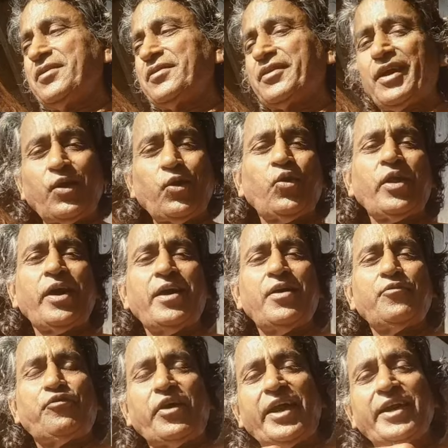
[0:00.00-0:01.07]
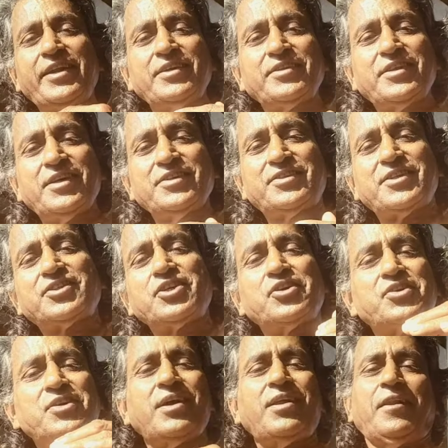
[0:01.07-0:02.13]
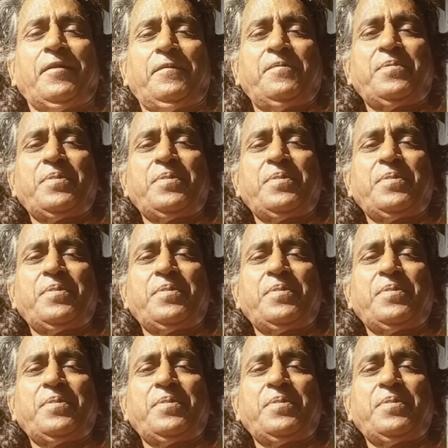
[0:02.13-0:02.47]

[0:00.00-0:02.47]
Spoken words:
Corona, fighting this, it's a drill.